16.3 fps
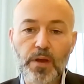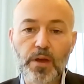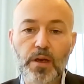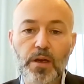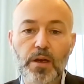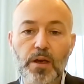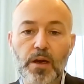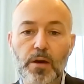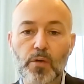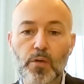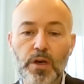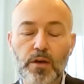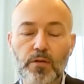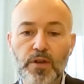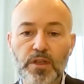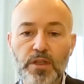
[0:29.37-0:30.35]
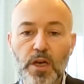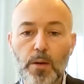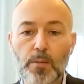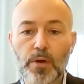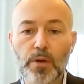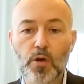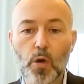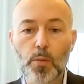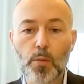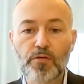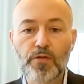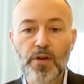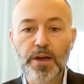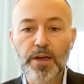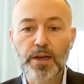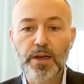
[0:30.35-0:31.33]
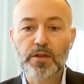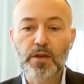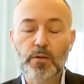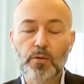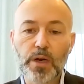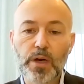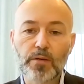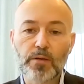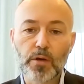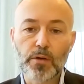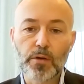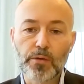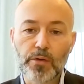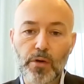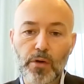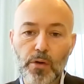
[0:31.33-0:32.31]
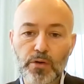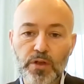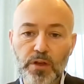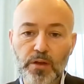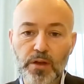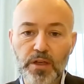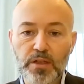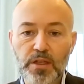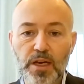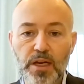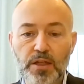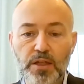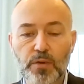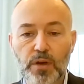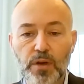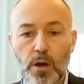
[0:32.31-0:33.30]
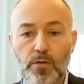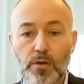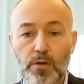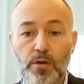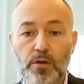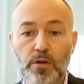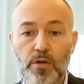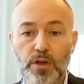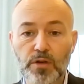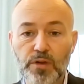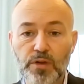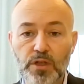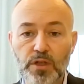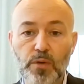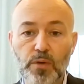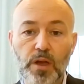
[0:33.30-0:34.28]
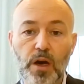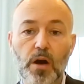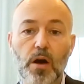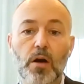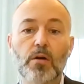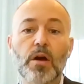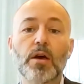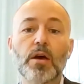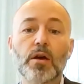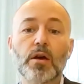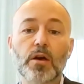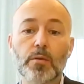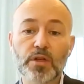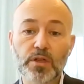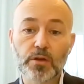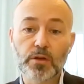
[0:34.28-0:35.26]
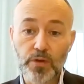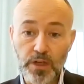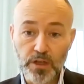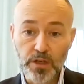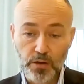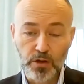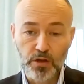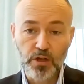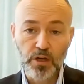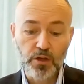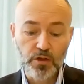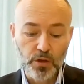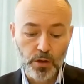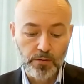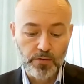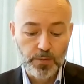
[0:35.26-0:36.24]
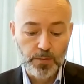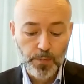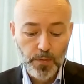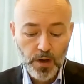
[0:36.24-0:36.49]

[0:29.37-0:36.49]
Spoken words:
I work at Västra Hamnen Corporate Finance, and we have the honor of hosting this as we cover Crunchfish with our commission research service.